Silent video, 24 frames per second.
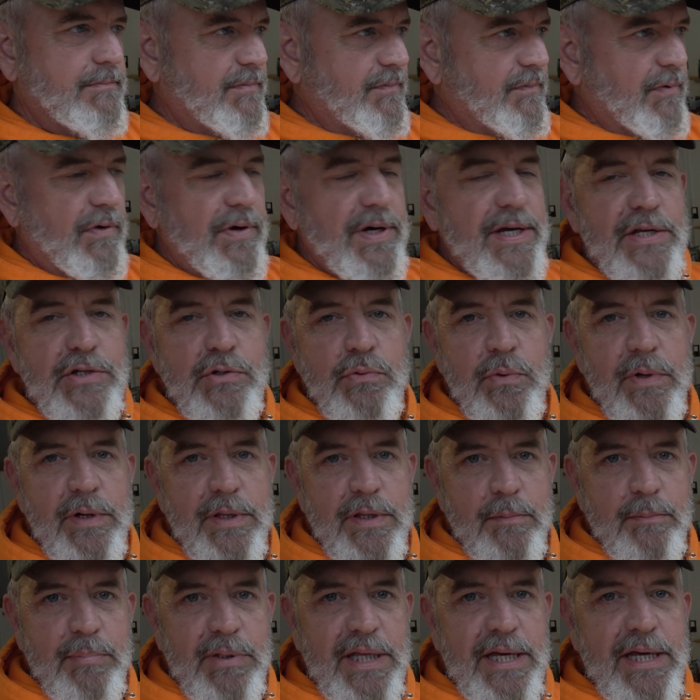for each one of
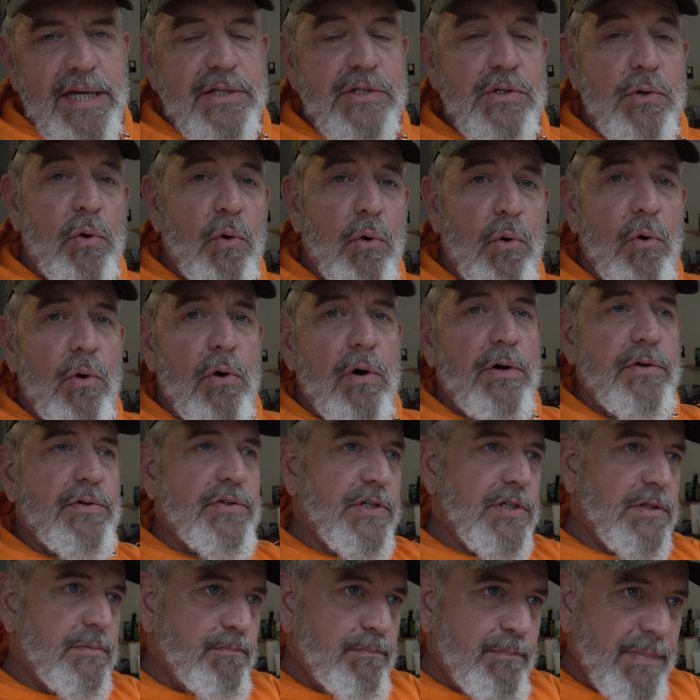the plants, or
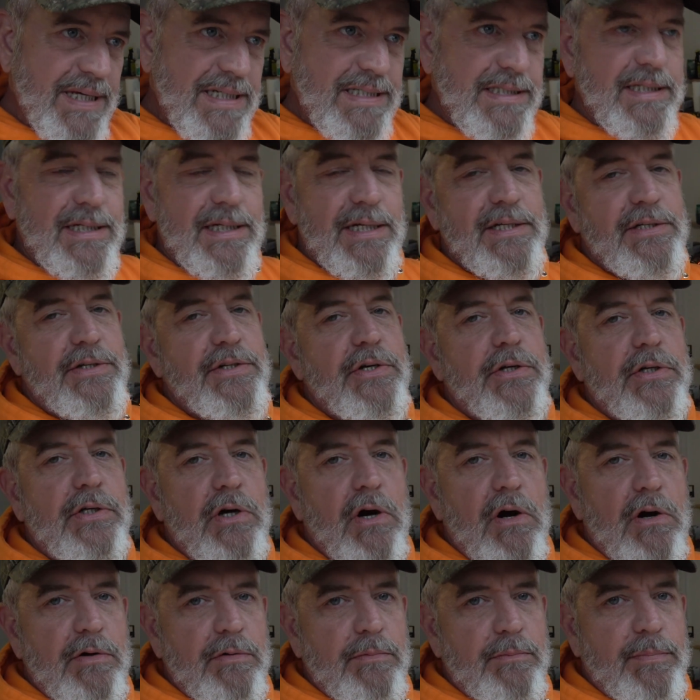just mix it into your
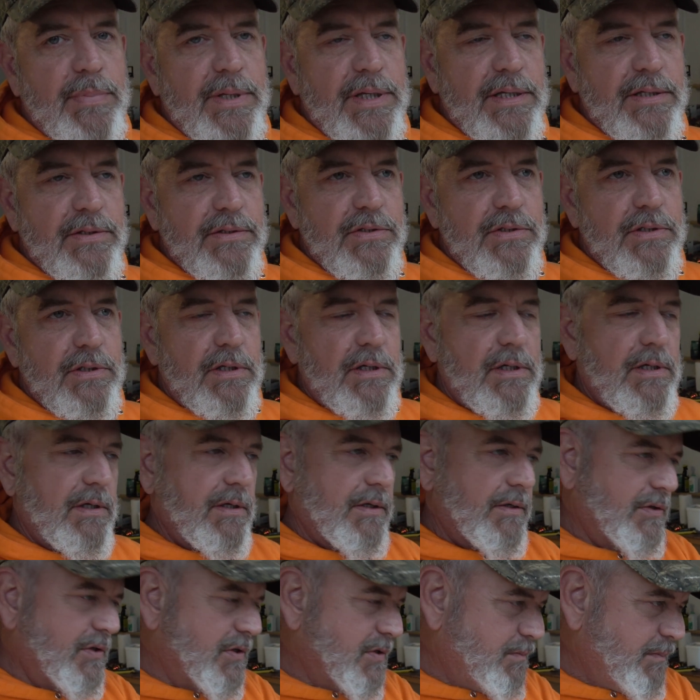garden beds.
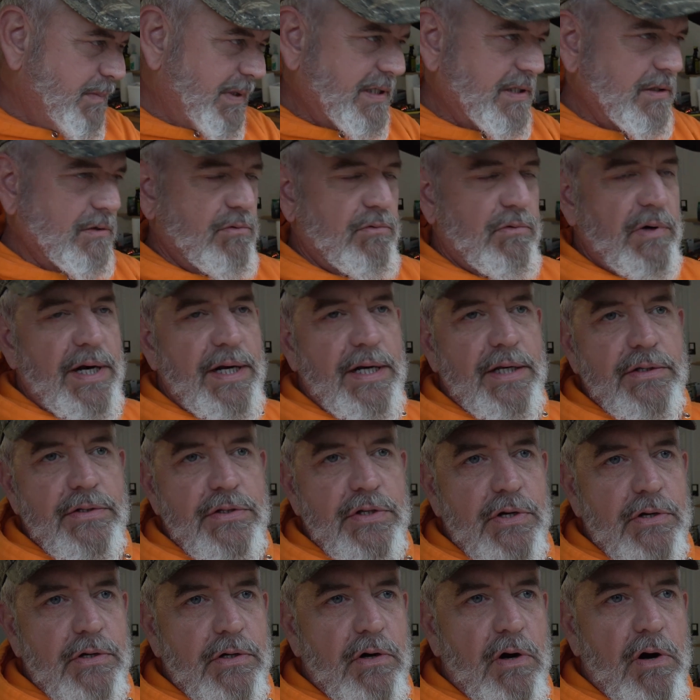Just mix it right
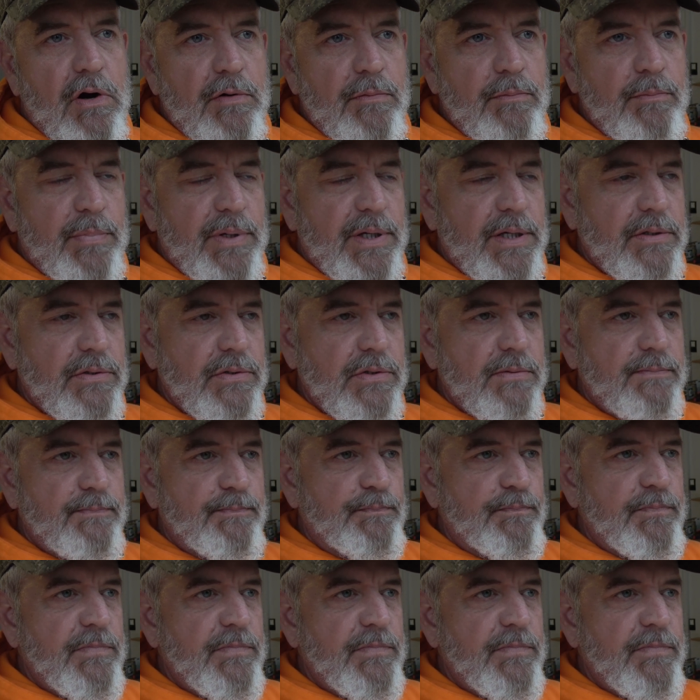into your garden beds.